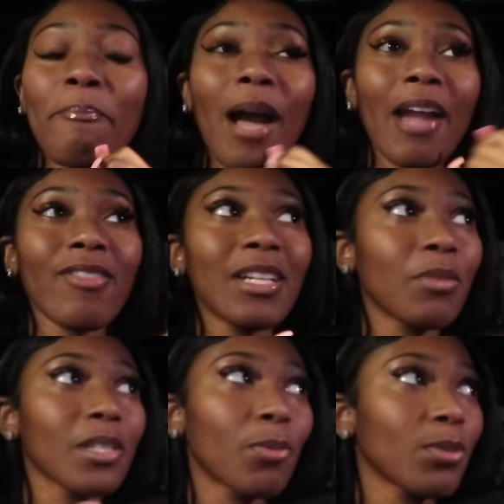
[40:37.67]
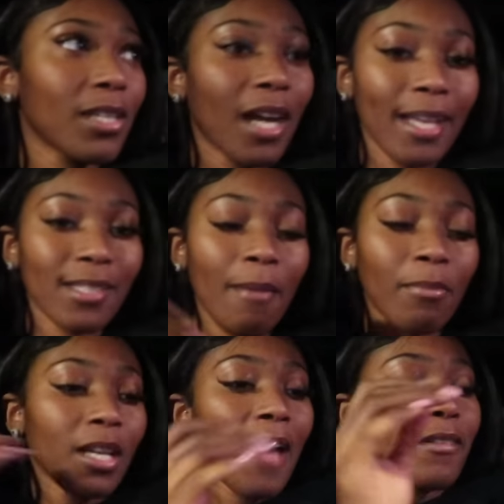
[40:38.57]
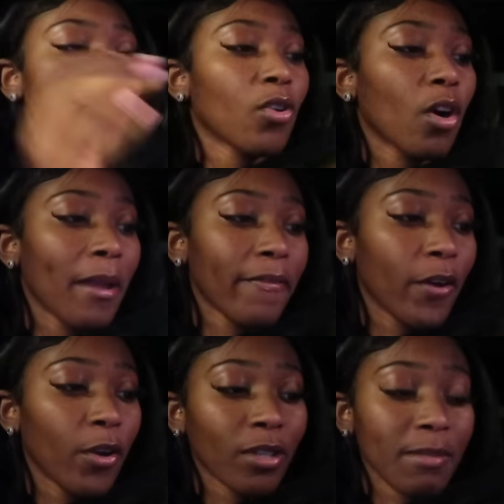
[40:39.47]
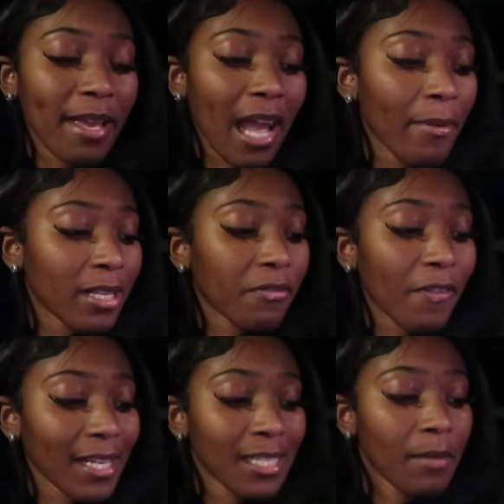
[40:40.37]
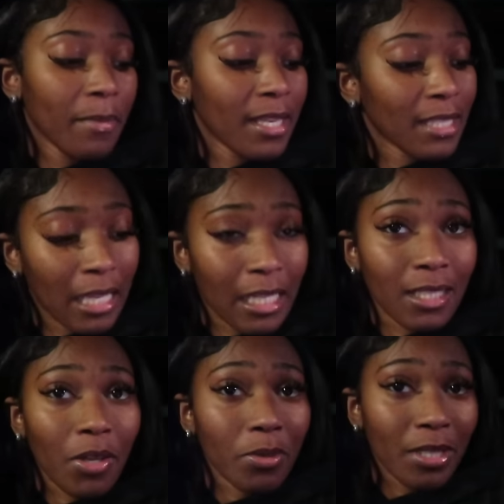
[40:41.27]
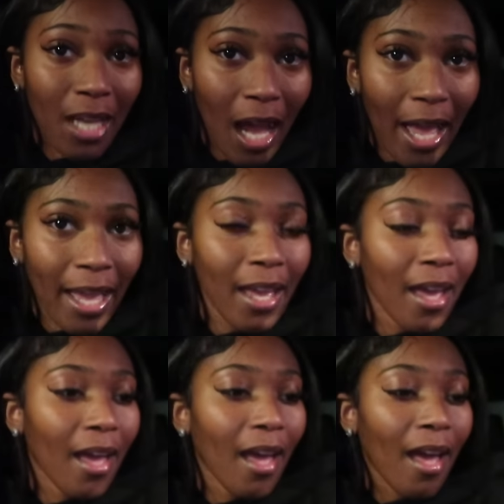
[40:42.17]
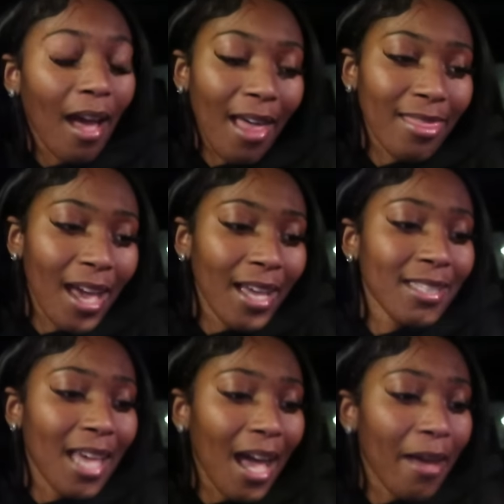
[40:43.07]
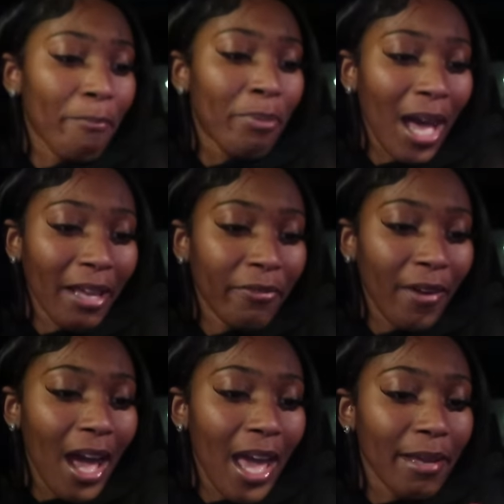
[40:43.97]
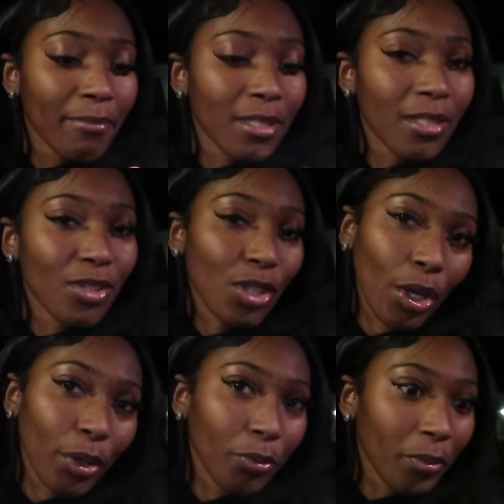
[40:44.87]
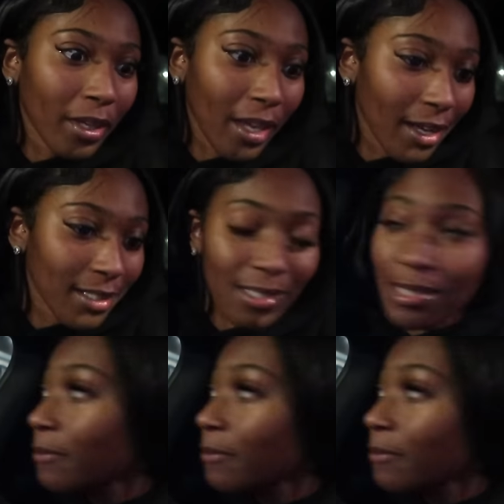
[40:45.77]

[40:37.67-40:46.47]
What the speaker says: But I really want to talk to you guys, so I'm going to have to vlog on my phone because my camera is flashing at me saying it's going to die. And that is bad vibes. So, yes.